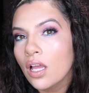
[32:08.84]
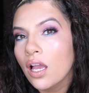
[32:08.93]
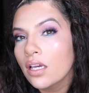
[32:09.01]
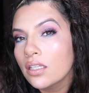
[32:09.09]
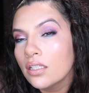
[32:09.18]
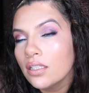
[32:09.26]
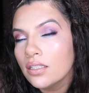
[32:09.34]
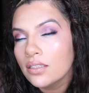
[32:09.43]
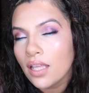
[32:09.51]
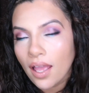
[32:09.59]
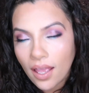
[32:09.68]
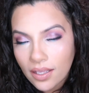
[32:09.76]
other
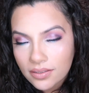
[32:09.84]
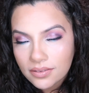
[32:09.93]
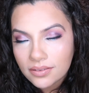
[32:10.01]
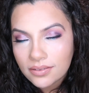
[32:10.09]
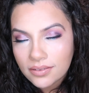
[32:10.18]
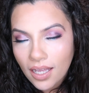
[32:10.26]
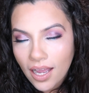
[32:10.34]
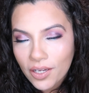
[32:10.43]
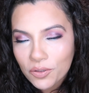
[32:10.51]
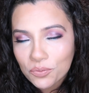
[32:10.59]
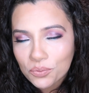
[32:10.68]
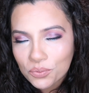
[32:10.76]
than that
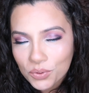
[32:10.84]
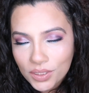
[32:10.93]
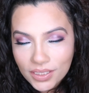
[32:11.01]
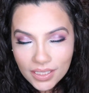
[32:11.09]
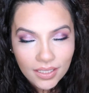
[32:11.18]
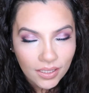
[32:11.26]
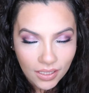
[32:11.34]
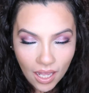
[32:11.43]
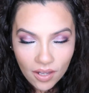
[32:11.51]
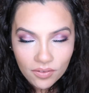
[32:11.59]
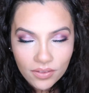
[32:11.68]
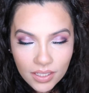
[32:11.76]
i really
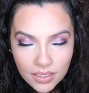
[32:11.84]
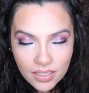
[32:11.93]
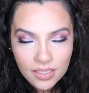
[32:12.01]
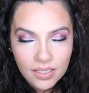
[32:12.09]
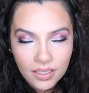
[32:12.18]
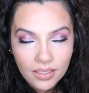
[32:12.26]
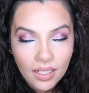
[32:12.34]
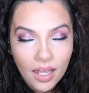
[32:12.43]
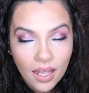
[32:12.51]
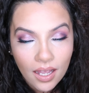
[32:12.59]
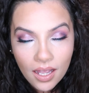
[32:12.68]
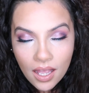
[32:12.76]
love the
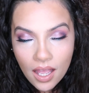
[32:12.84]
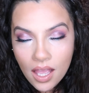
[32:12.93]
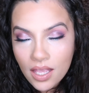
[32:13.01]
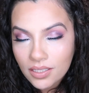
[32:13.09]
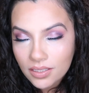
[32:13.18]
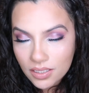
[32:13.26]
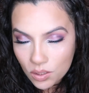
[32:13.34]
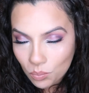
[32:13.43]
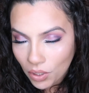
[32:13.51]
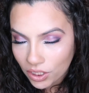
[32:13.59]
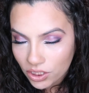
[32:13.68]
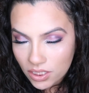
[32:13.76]
stila
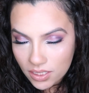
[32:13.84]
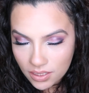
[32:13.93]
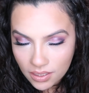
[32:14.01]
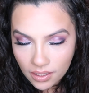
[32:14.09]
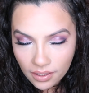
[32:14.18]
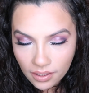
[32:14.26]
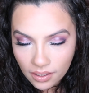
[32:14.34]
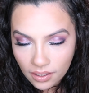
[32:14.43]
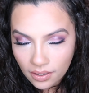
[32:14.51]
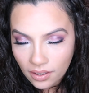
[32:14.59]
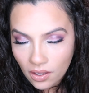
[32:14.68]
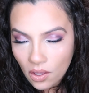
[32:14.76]
smudge stick
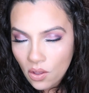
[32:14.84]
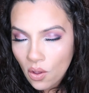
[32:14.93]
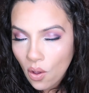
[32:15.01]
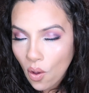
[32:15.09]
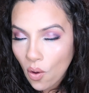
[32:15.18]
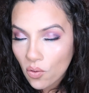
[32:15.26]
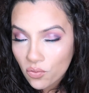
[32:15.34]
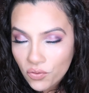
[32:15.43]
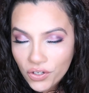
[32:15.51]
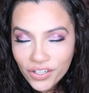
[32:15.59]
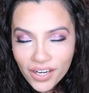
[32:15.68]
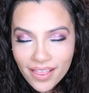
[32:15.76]

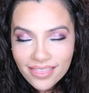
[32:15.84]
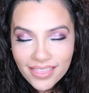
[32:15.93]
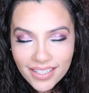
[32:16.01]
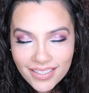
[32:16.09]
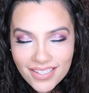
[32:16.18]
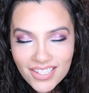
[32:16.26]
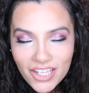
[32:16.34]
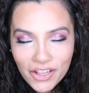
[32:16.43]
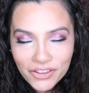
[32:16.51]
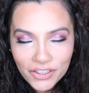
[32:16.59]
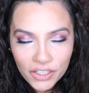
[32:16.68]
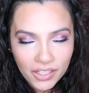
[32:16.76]
over this
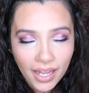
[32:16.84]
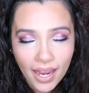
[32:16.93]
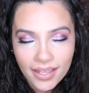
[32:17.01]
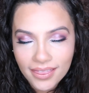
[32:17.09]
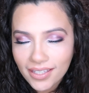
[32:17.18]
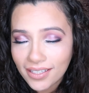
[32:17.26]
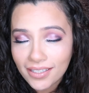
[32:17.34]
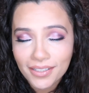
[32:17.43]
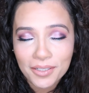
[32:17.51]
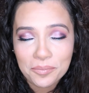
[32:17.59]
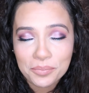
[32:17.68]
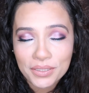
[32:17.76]
look i think
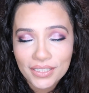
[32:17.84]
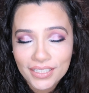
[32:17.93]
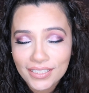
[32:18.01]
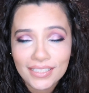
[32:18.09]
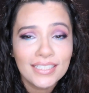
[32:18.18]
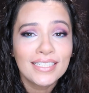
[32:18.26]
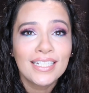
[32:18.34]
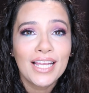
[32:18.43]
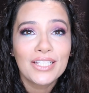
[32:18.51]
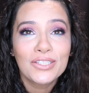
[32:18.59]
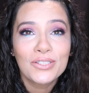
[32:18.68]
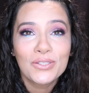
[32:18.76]
it completed
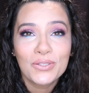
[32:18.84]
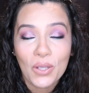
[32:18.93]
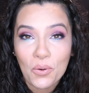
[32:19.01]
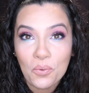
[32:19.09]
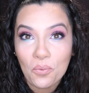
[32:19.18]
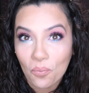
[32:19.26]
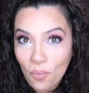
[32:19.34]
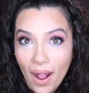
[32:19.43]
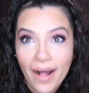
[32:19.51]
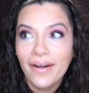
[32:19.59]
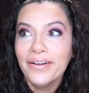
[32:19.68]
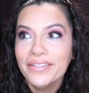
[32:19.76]
it so
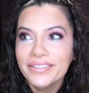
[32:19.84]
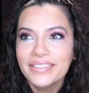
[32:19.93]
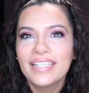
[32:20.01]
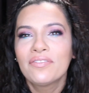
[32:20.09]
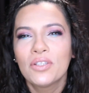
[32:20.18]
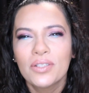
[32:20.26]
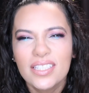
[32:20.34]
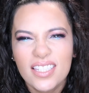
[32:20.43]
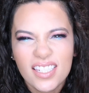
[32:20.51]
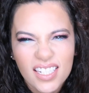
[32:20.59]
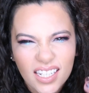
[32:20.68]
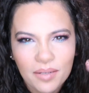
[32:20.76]
well if you
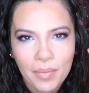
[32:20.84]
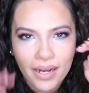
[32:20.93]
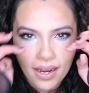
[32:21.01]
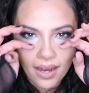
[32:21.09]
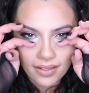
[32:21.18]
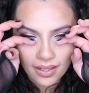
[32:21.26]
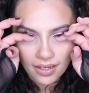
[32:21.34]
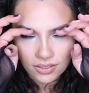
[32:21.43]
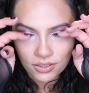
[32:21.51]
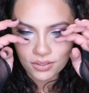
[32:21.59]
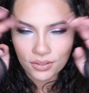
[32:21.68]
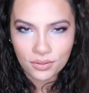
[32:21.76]
can see my
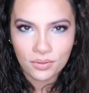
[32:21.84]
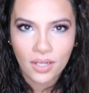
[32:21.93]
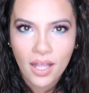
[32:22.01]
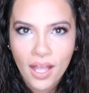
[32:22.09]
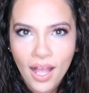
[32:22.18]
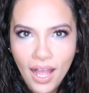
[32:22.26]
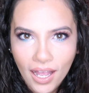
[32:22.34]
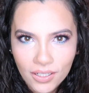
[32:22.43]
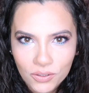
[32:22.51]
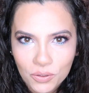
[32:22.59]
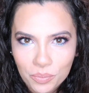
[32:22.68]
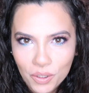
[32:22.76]
eyelash glue
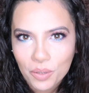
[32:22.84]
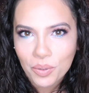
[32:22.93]
i super